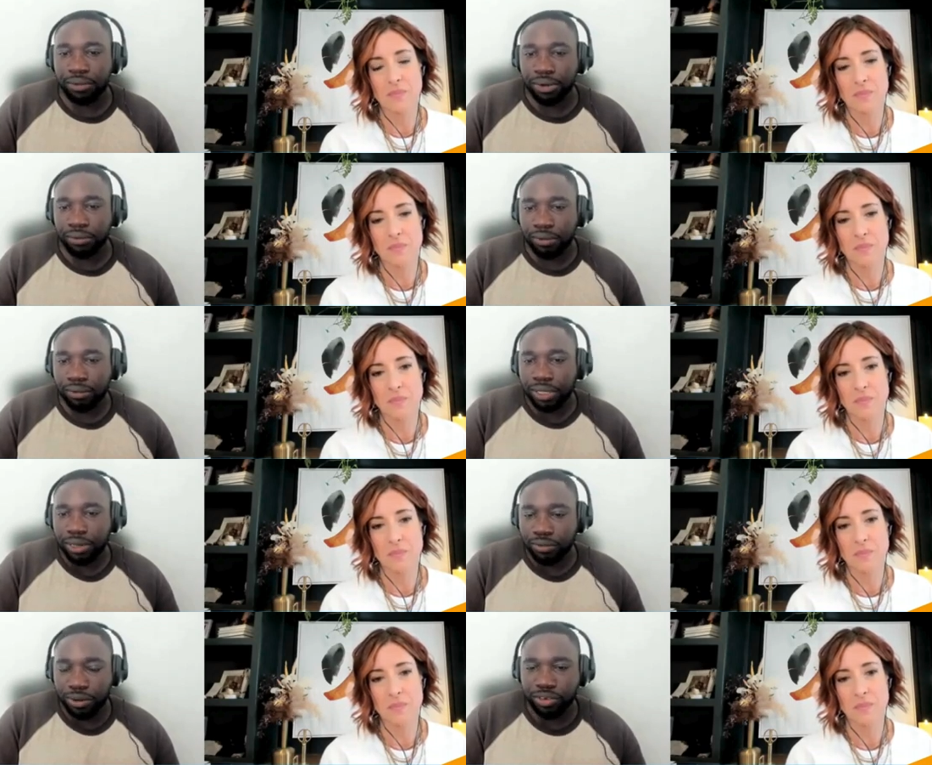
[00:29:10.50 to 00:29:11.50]
Speaker 1: What what what
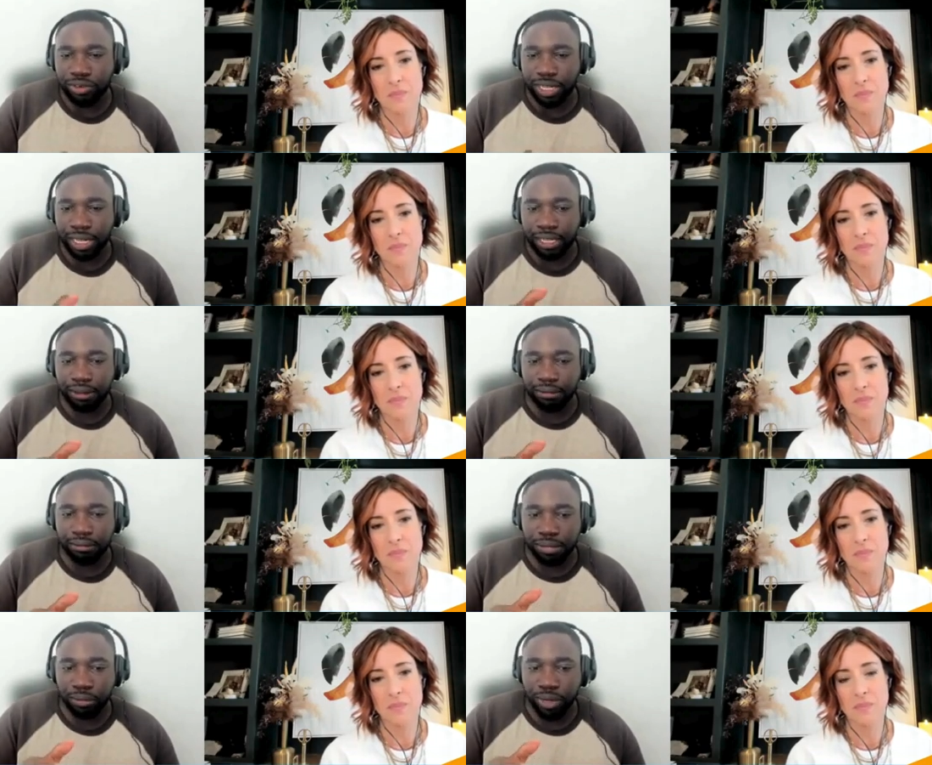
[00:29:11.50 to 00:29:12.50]
do you want to make sure that like
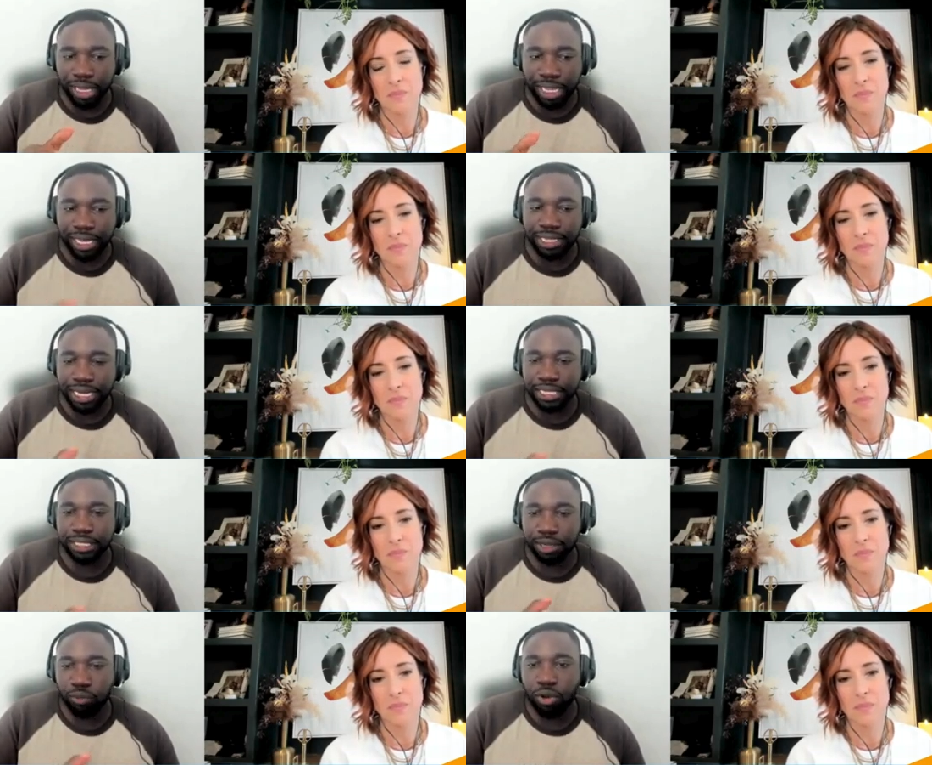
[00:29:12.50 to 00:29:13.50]
people get a chance
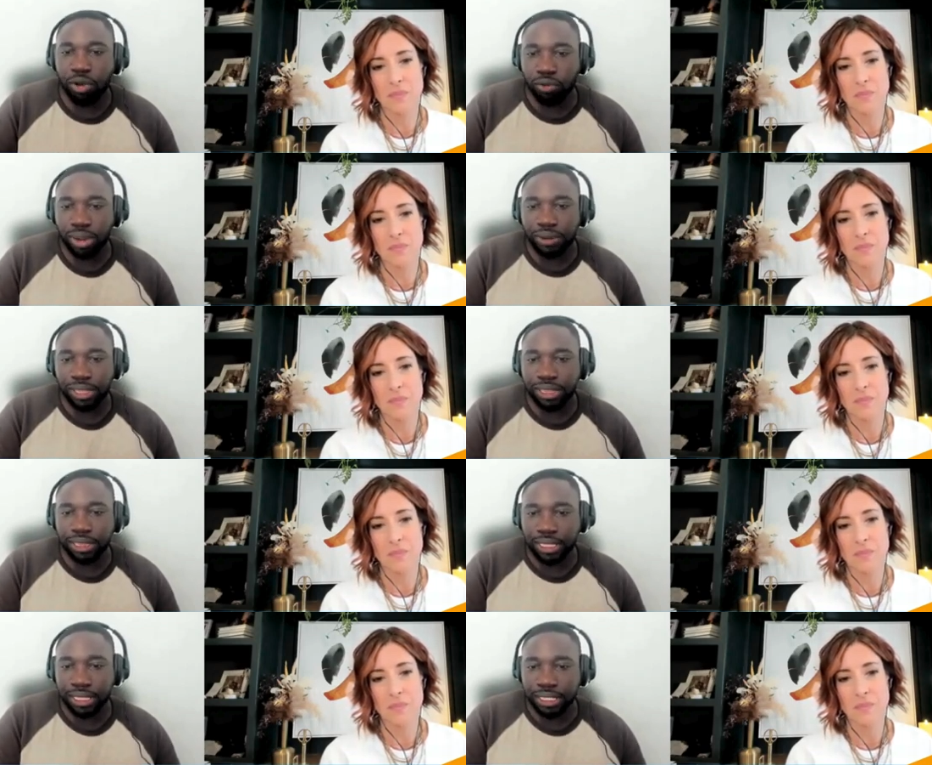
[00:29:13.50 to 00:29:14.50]
to like walk away
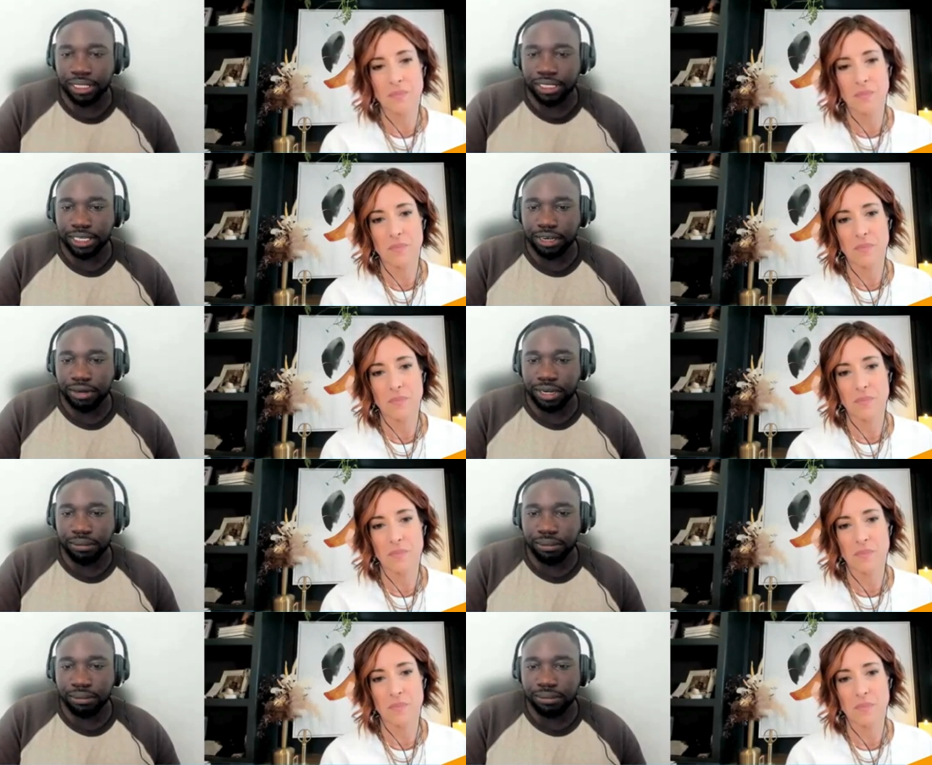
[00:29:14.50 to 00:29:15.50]
with at least considering?
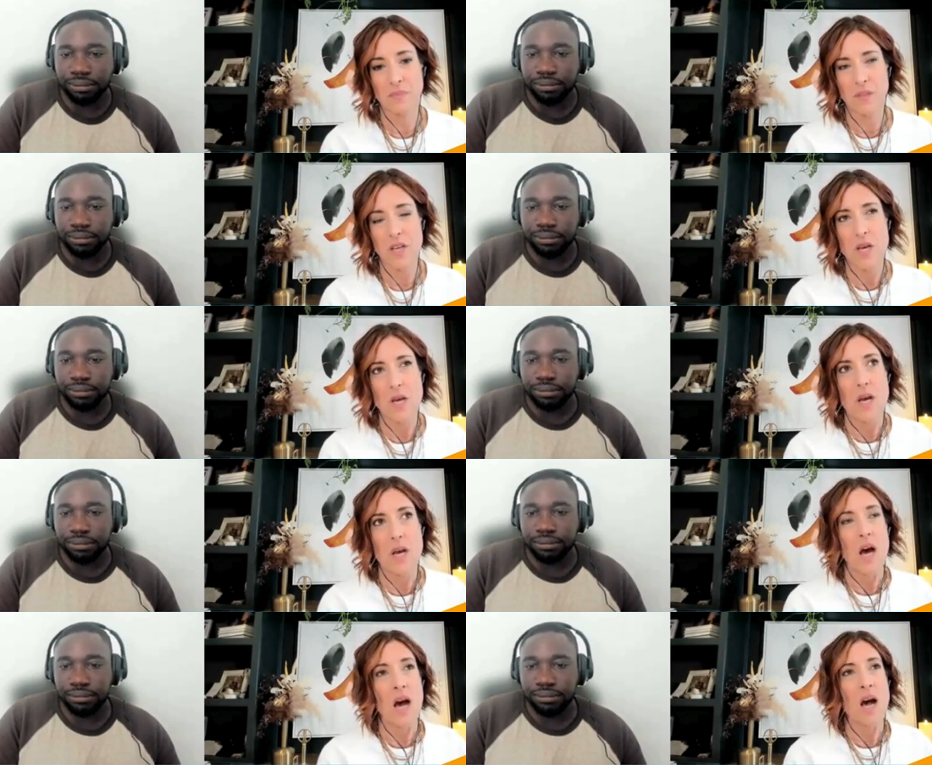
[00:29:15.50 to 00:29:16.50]

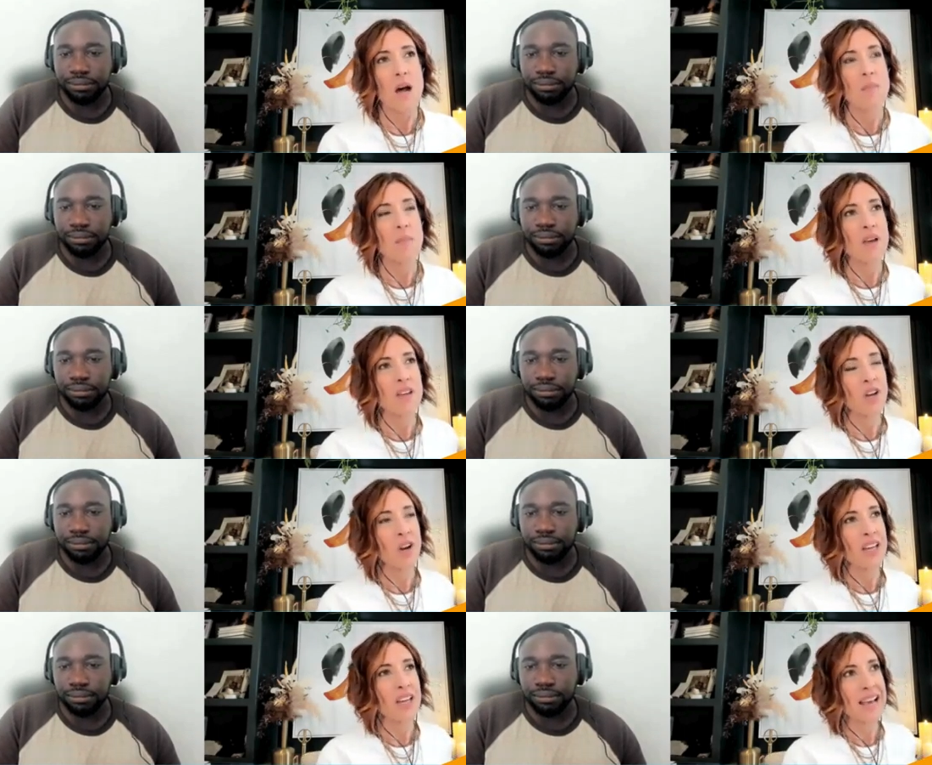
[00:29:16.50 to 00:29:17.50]
Speaker 2: Um, you know,
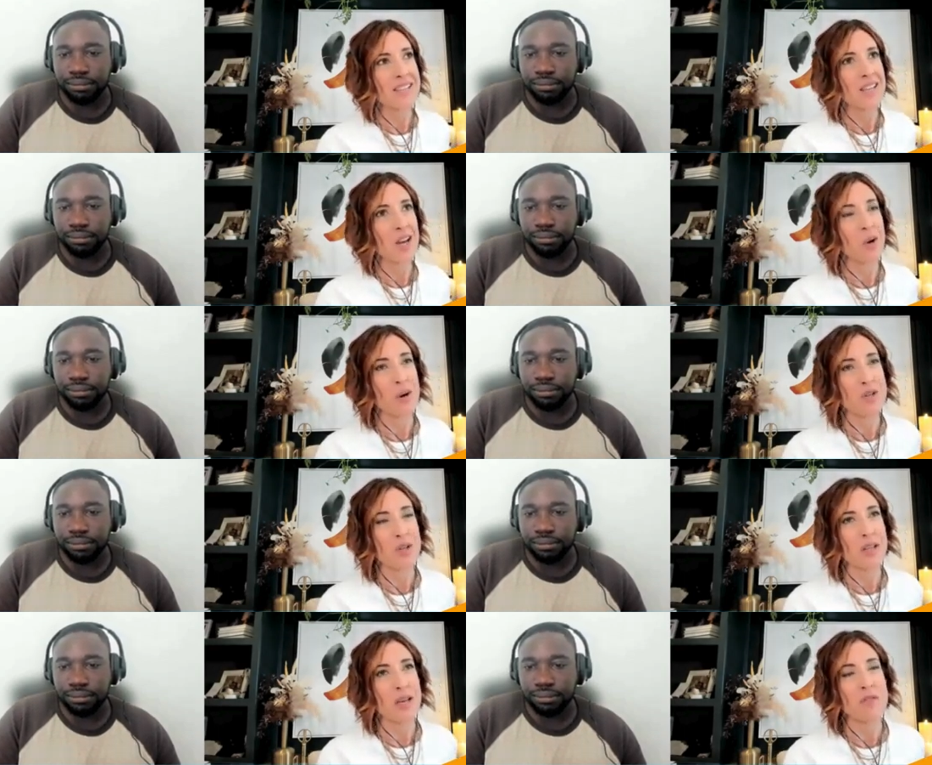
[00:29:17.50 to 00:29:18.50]
I get asked that
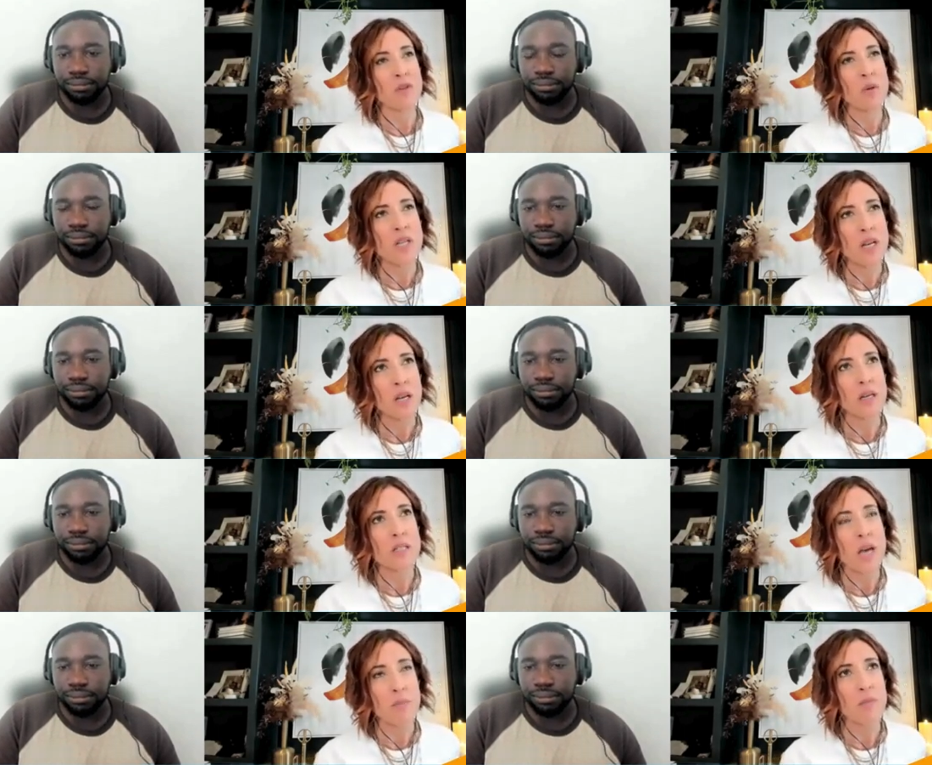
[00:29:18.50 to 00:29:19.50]
question a lot. If you were standing on
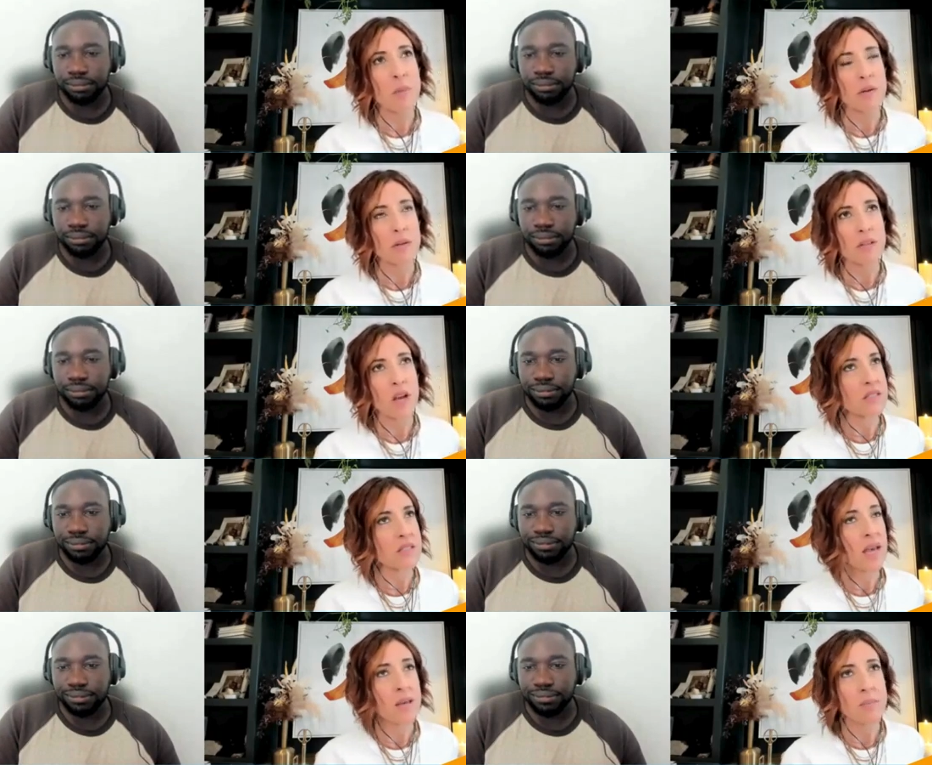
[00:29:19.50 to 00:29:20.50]
the top of a mountain, you had
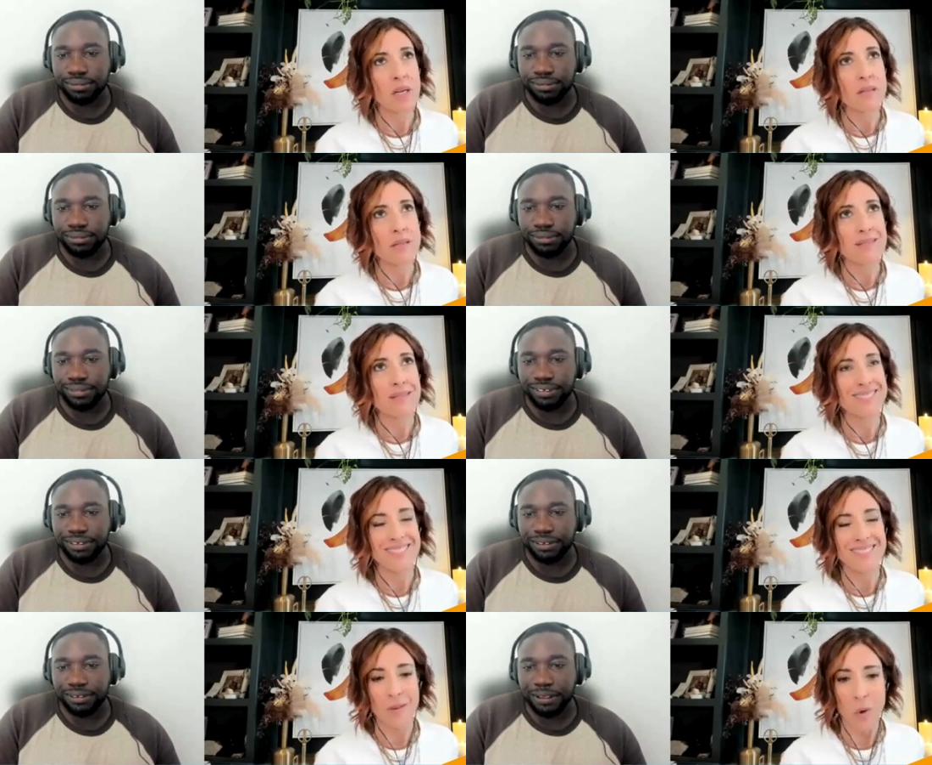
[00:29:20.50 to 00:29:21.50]
10 minutes
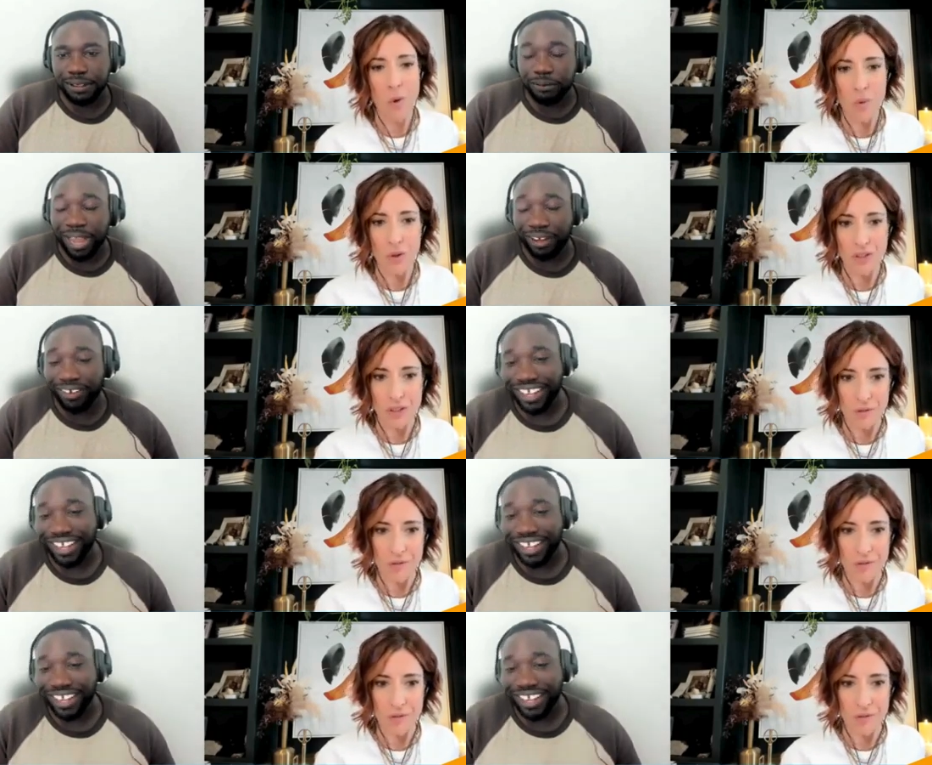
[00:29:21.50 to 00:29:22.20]
and the whole world wow. at your